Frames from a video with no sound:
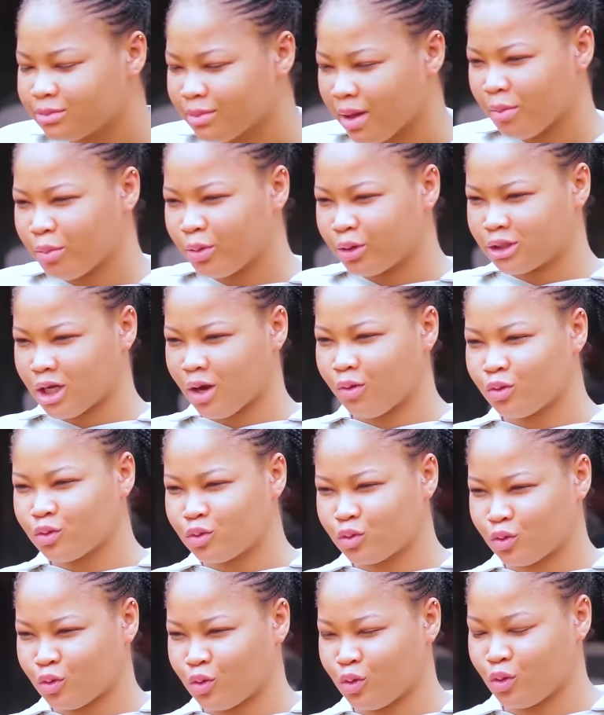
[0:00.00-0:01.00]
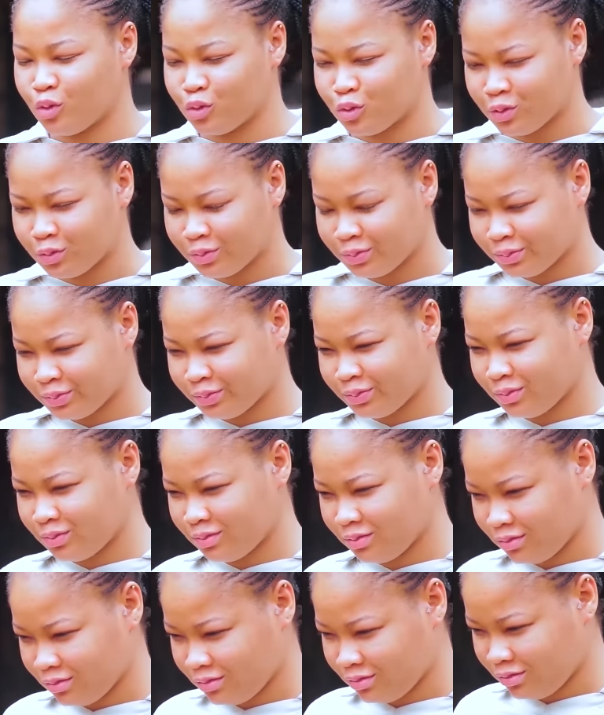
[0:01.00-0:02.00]
I need my money. I want to close. How
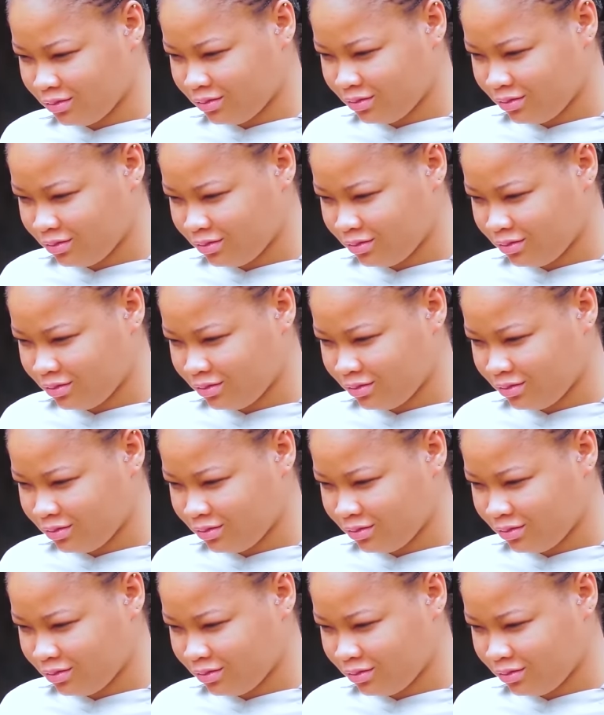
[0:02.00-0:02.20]
much